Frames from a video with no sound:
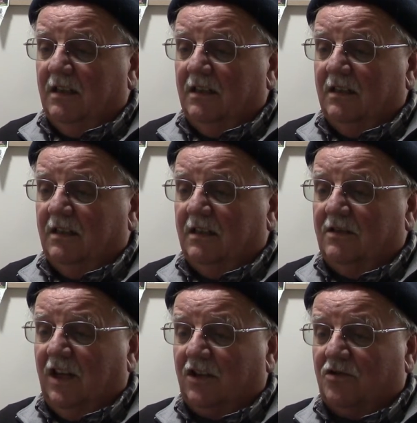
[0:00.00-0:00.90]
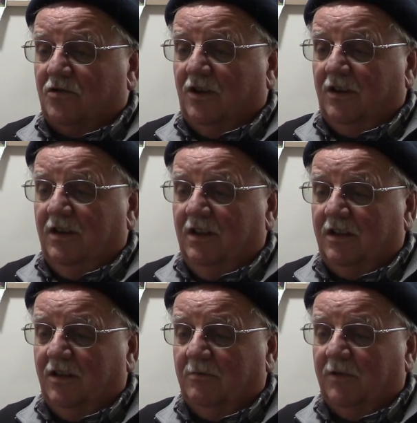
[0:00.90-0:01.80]
Textron
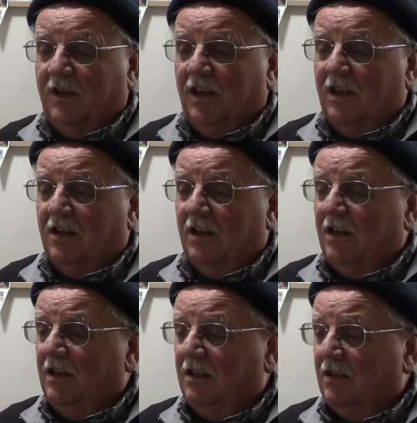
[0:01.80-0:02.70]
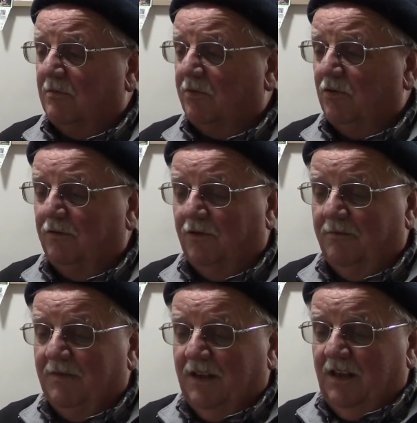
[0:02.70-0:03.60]
company
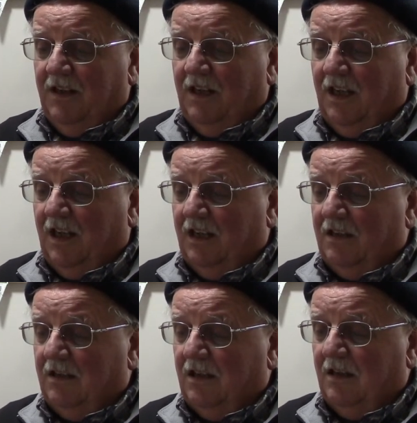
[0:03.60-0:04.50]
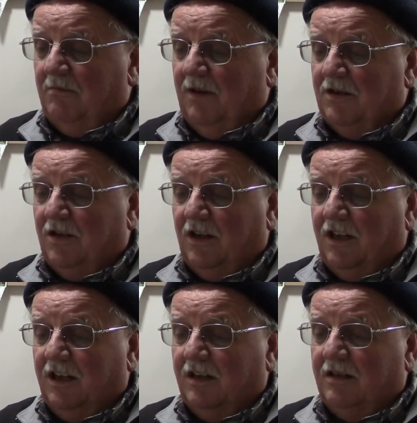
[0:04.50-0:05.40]
approval. And
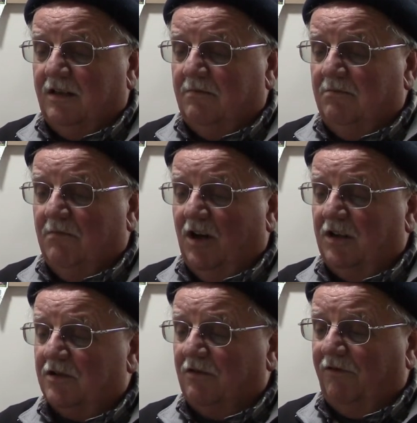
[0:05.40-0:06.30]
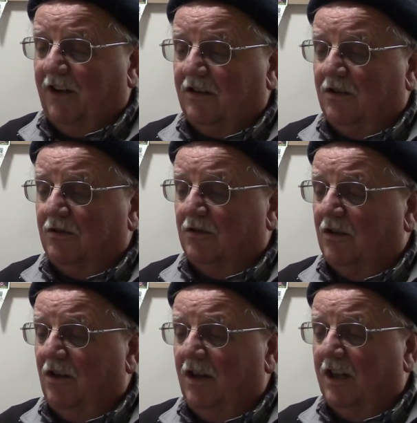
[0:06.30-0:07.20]
basically it models affected
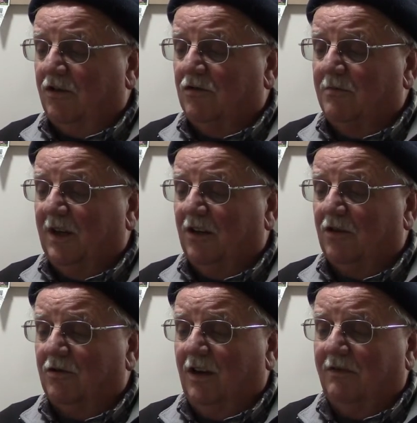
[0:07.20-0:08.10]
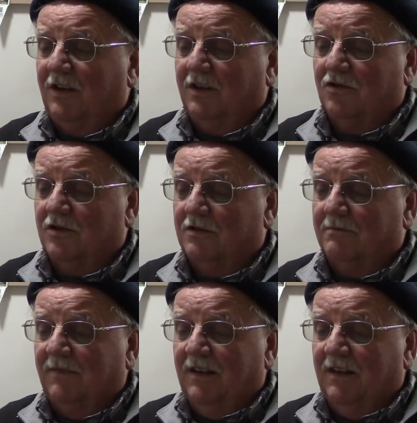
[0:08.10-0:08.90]
are all Lycoming aircraft engines.